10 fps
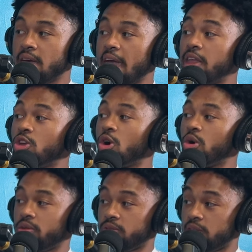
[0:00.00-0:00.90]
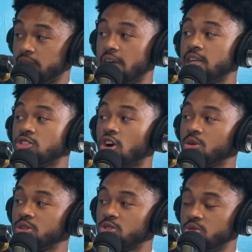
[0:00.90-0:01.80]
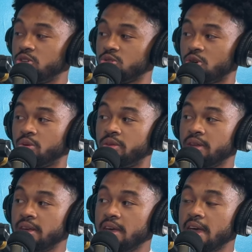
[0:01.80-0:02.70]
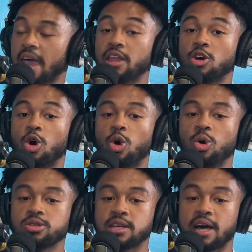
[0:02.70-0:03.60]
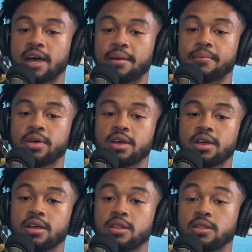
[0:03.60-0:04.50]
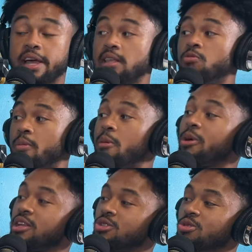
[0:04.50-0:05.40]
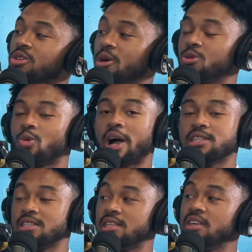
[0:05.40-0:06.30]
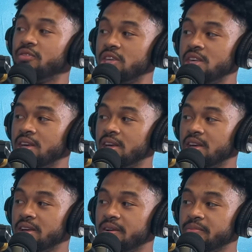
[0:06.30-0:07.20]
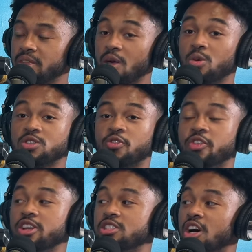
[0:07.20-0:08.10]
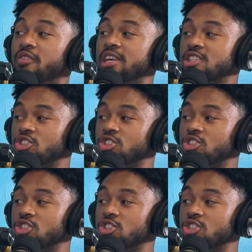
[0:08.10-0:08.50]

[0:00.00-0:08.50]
and the yeah, his daughter was three years old, and the whole time, like remember when I told you they was watching TV yeah. It was footage of his